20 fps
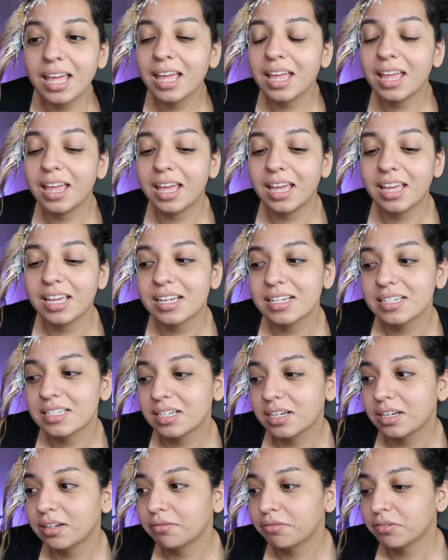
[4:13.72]

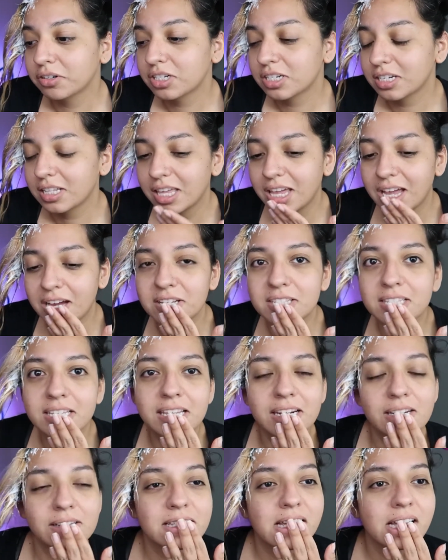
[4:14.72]
And unfortunately, I
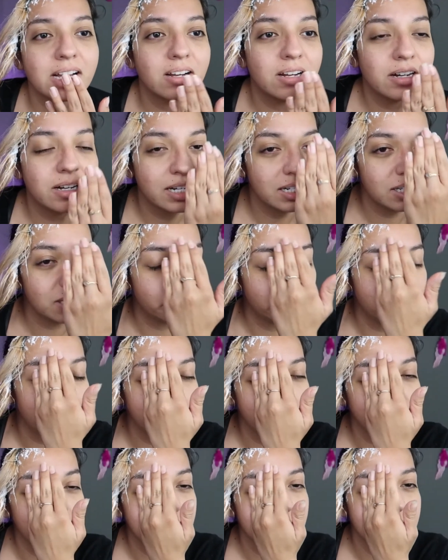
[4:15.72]
was like, oh, I should
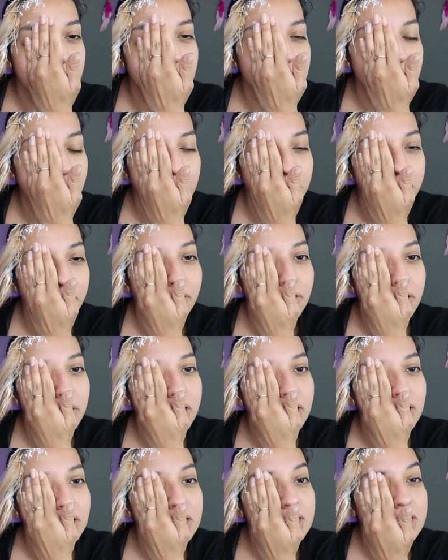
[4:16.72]
probably use like a
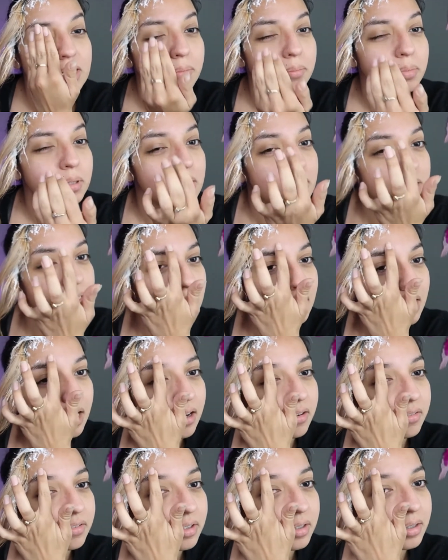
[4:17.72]
foil or something to
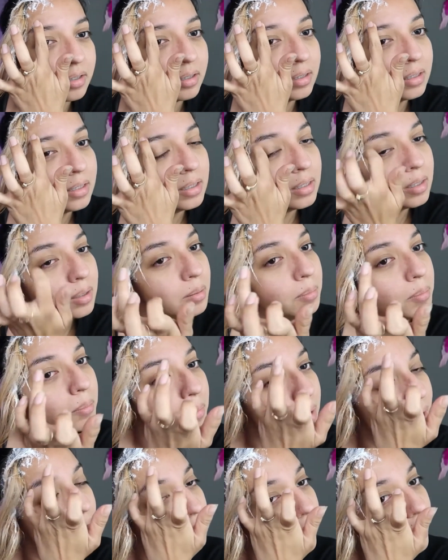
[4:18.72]
cover
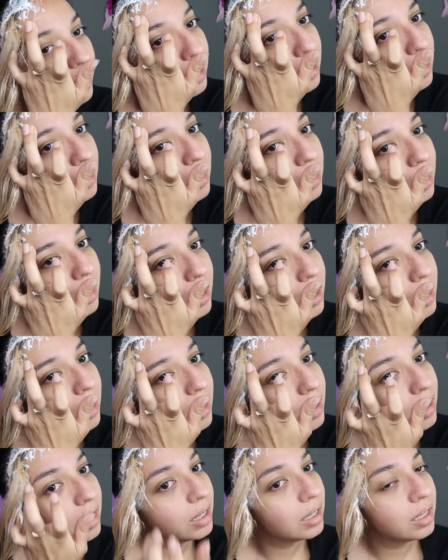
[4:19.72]
my
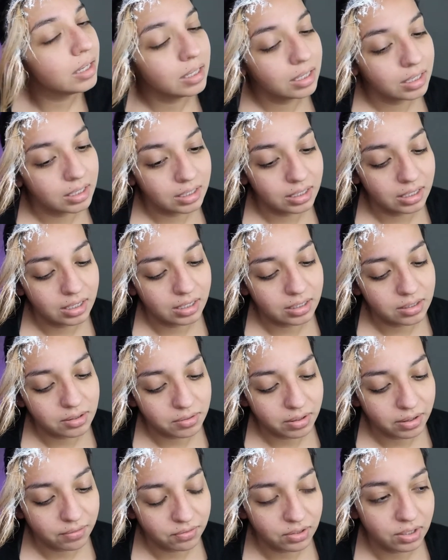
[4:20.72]
eye, and I
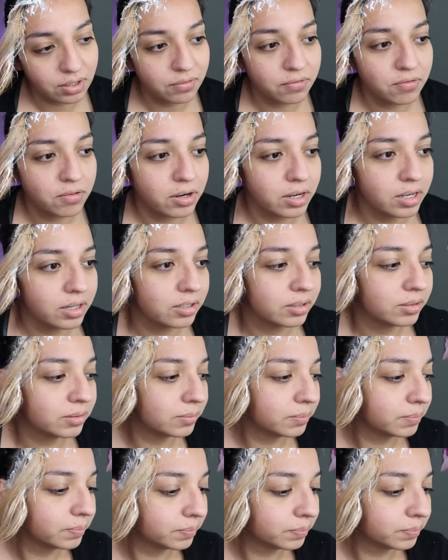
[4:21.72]
don't have any foil.